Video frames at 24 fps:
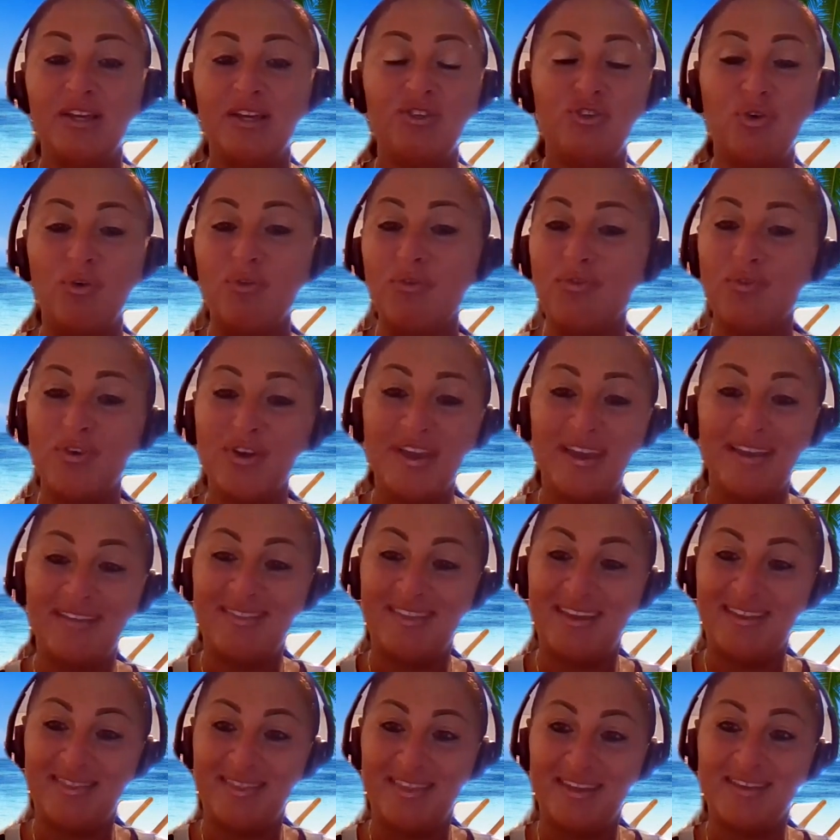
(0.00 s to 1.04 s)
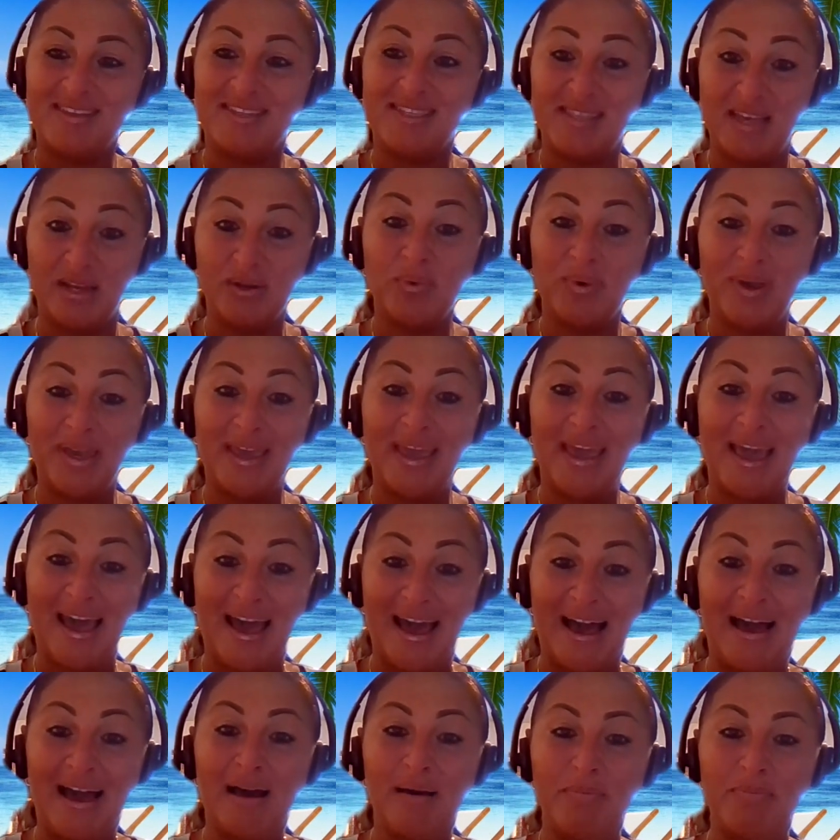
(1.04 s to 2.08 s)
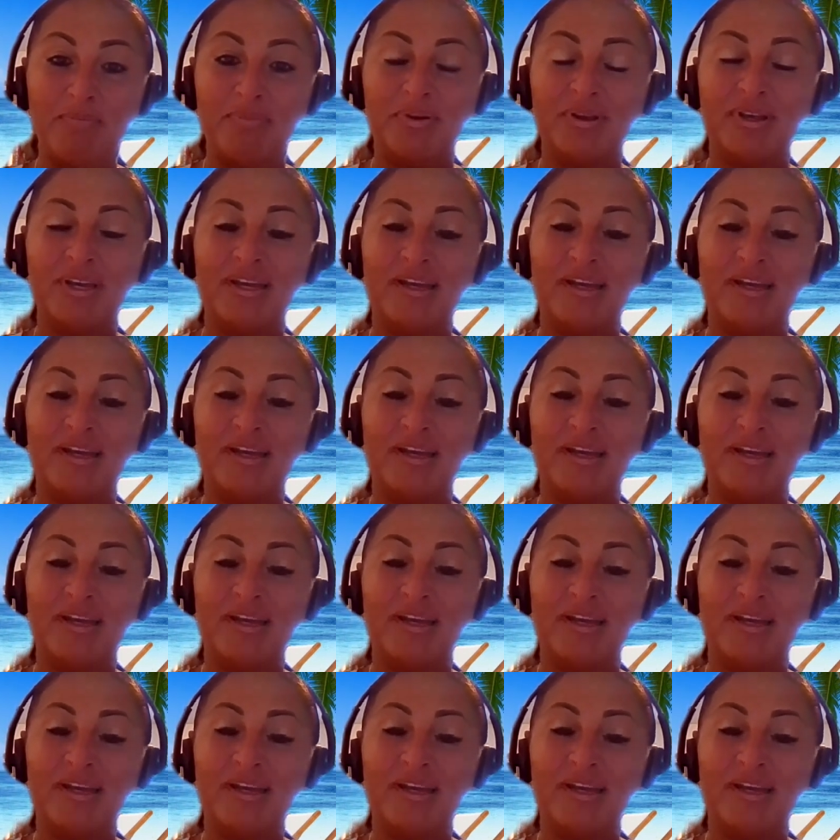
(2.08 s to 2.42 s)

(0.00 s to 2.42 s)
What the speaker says: don't forget that the Sunwing app